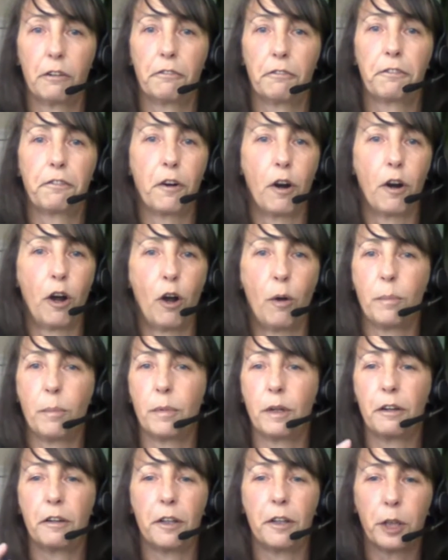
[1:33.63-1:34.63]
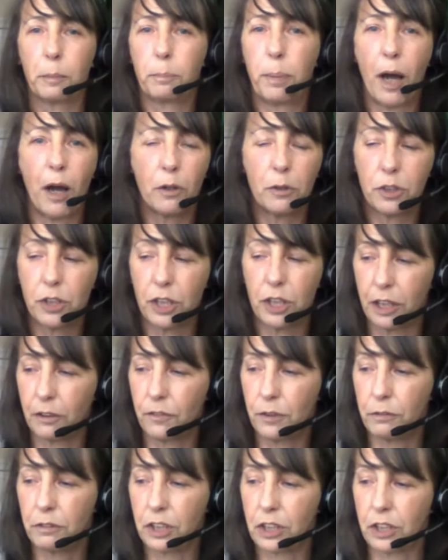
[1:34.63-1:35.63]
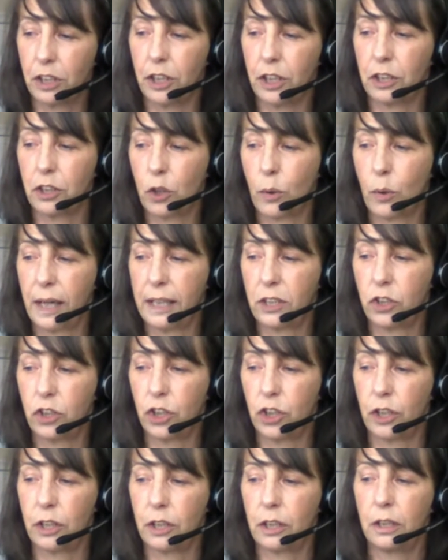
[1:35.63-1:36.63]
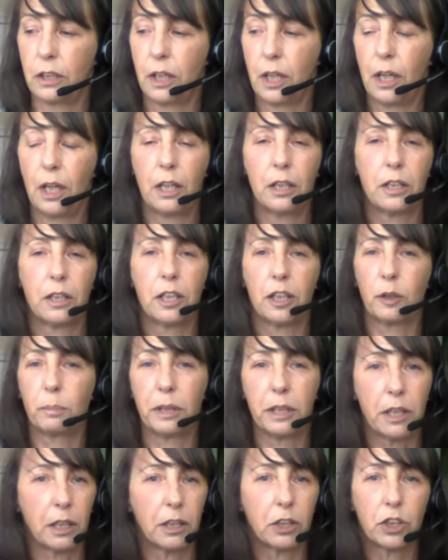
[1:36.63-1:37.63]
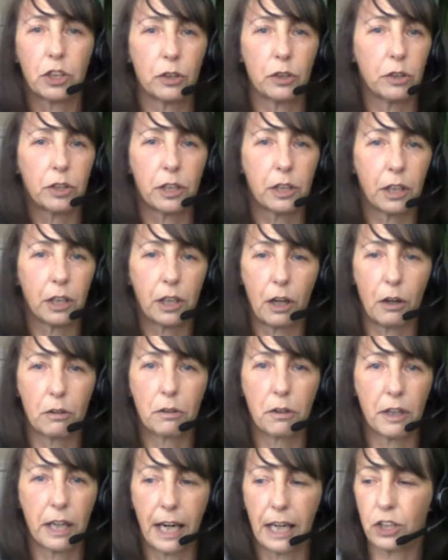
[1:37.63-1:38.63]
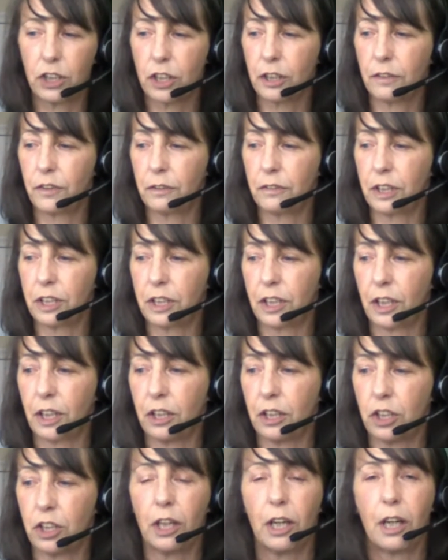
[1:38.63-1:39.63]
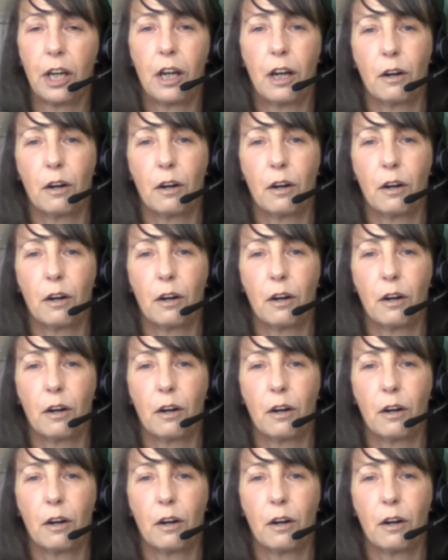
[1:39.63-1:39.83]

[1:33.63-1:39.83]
from the posing of the research question to the production or to the co-creation of the research,